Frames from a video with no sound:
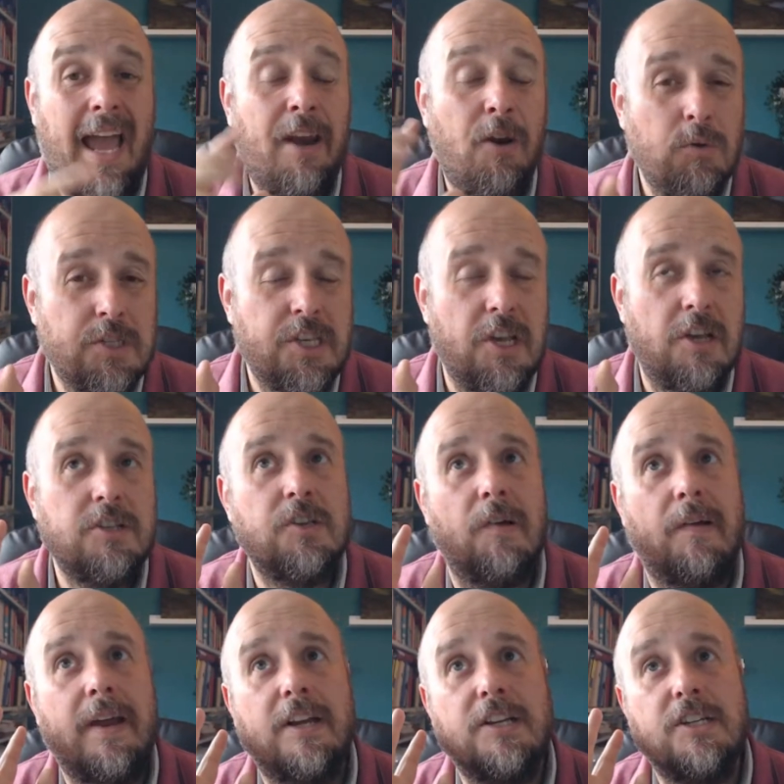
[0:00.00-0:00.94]
And also,
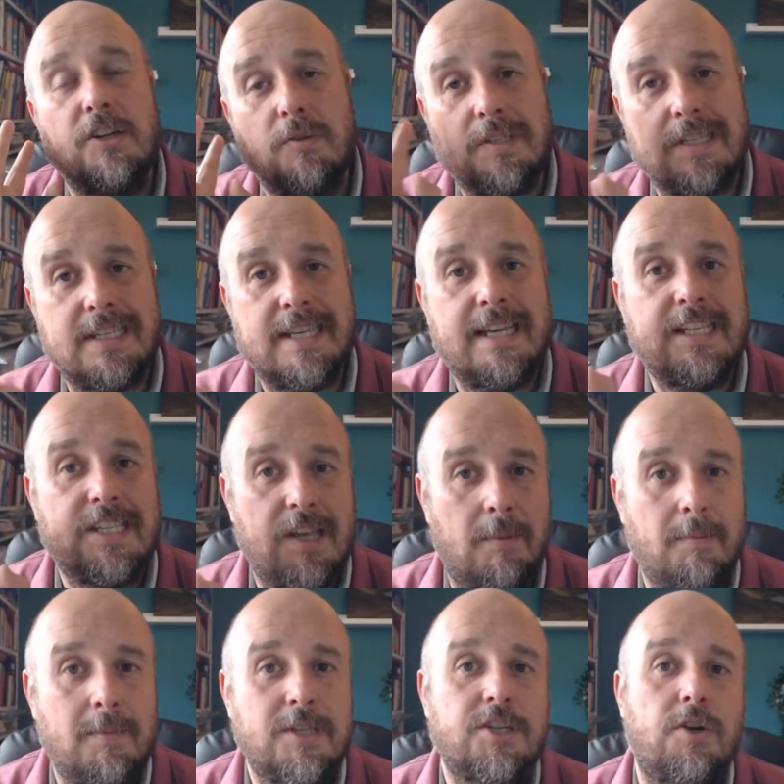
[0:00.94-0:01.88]
I should also say
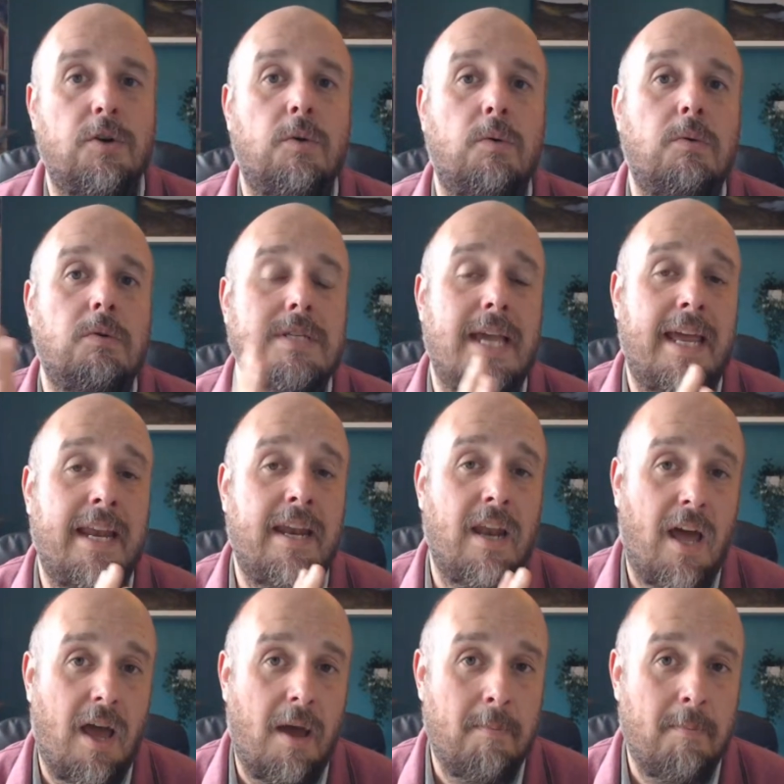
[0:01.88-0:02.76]
summer schools in